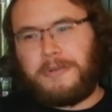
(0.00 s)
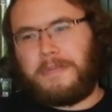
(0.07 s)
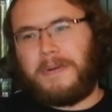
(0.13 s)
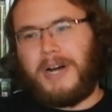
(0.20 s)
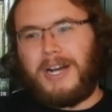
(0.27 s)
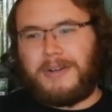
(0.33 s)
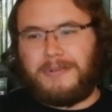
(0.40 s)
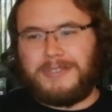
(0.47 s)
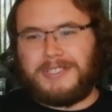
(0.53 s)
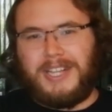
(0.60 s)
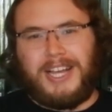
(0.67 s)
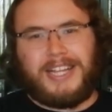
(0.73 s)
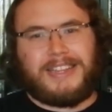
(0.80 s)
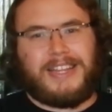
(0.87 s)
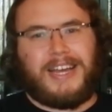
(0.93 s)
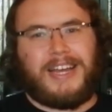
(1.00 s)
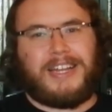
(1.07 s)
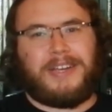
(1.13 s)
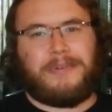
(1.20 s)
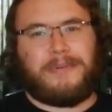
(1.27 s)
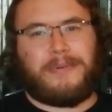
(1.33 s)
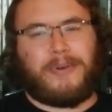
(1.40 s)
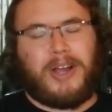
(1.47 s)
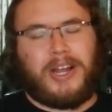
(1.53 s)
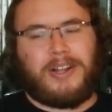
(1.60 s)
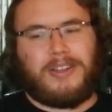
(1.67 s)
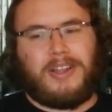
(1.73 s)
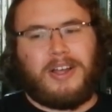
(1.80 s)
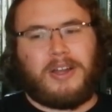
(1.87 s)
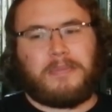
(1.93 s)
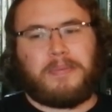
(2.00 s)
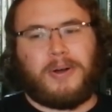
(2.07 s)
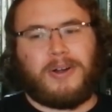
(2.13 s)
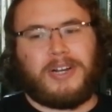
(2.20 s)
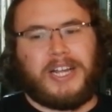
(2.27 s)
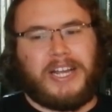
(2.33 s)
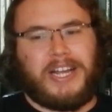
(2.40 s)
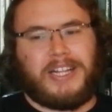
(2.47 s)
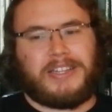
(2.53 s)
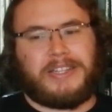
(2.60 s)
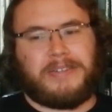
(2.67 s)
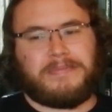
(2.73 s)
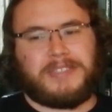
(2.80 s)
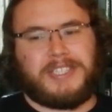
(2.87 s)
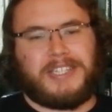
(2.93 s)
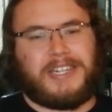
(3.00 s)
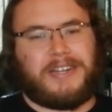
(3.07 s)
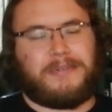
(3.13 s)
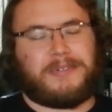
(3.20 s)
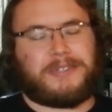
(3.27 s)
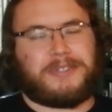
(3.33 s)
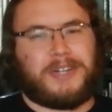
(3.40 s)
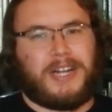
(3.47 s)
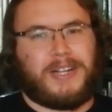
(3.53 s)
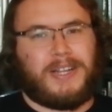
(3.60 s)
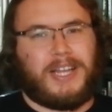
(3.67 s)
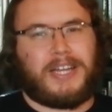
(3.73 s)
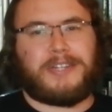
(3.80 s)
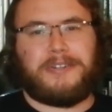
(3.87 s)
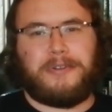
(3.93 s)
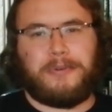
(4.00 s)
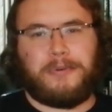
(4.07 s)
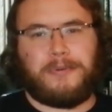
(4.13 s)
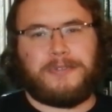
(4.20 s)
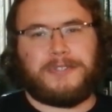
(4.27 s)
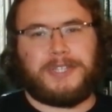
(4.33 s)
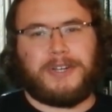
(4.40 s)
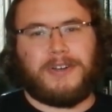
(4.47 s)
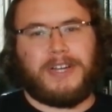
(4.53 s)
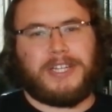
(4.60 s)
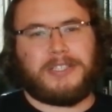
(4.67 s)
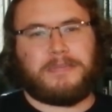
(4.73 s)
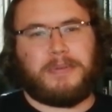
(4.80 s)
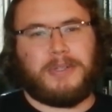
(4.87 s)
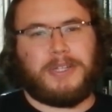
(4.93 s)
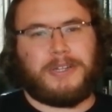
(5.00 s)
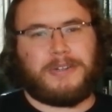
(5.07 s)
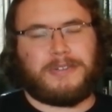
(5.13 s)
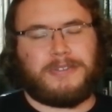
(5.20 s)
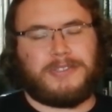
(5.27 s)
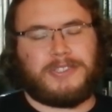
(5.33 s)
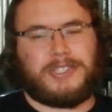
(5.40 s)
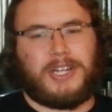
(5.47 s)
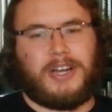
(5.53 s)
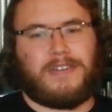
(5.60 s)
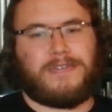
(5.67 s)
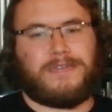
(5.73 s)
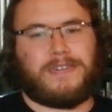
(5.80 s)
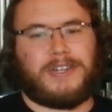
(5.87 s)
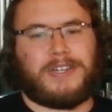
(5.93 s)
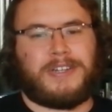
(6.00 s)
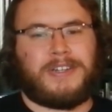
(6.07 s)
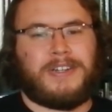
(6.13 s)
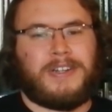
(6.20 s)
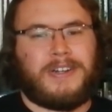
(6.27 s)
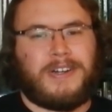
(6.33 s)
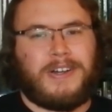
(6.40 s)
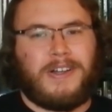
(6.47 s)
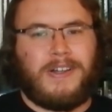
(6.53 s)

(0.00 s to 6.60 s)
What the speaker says: Tupac was like that. He would write a lot of party anthems, and then he would try to, like, do serious political stuff, and